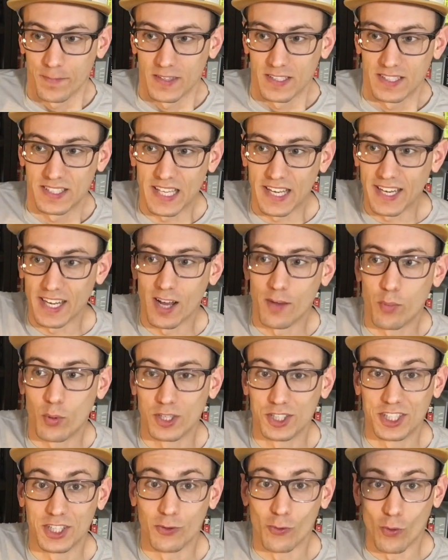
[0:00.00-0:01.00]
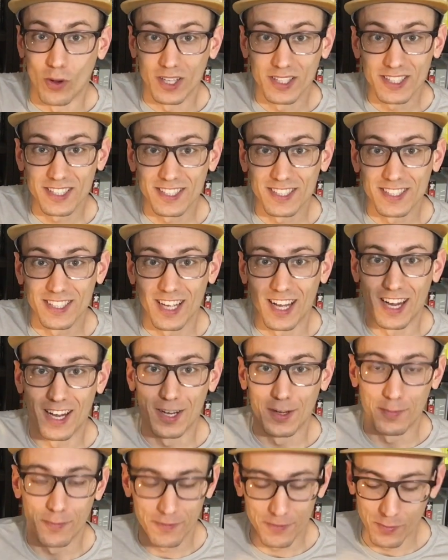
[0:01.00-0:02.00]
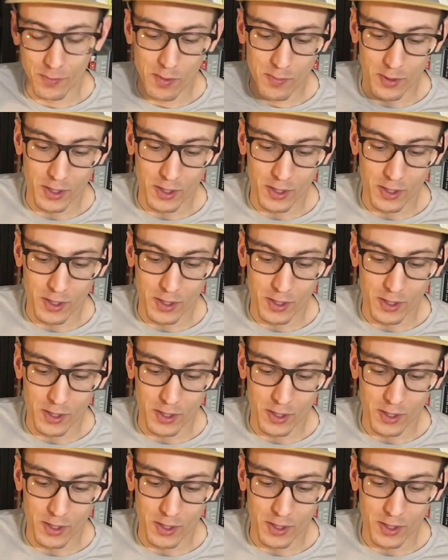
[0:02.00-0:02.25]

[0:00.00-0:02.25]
setting up what she wants um, from a